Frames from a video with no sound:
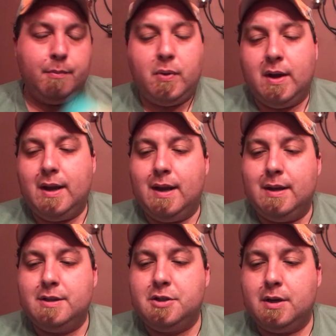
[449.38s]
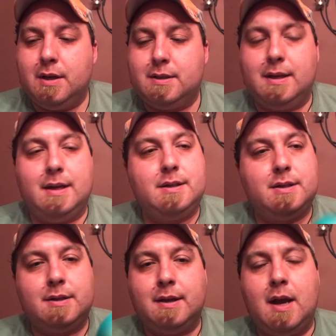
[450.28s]
But it is just,
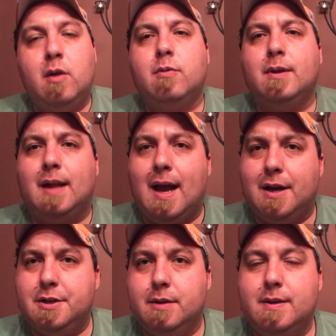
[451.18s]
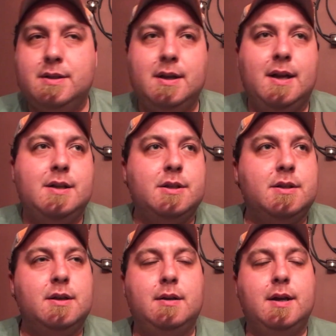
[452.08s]
it's, it'll relax you. It's, it's
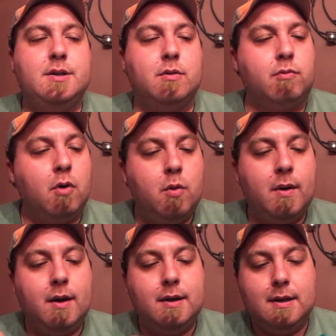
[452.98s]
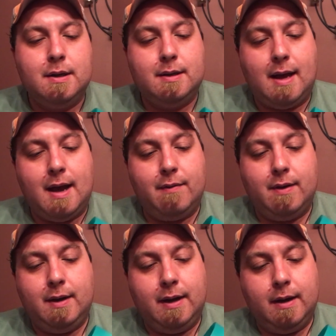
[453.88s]
just a nice aroma to have
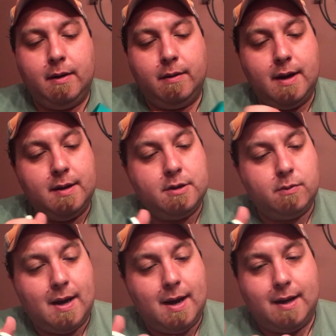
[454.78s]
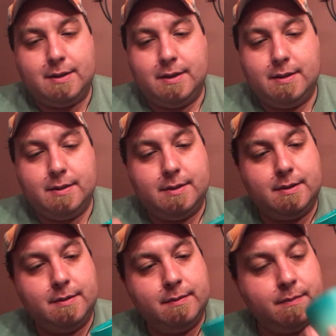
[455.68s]
in the air. And this wax
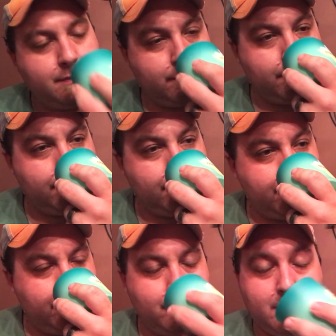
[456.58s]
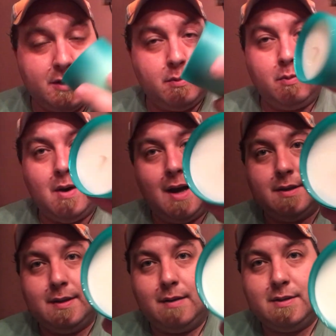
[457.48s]
is, this wax
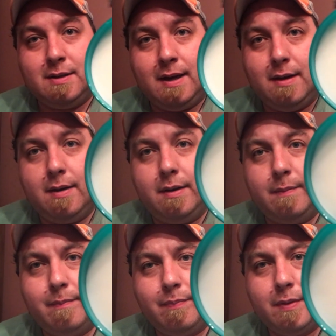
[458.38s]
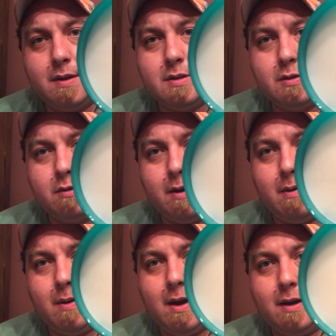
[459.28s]
is outstanding. This is great
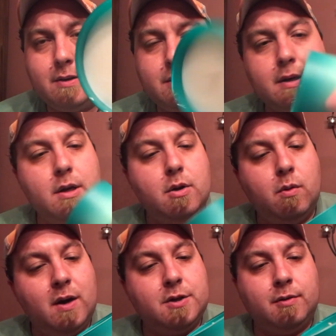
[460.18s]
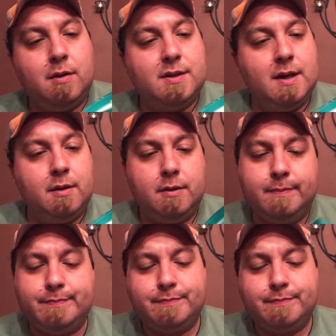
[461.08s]
wax. Wicks are all centered.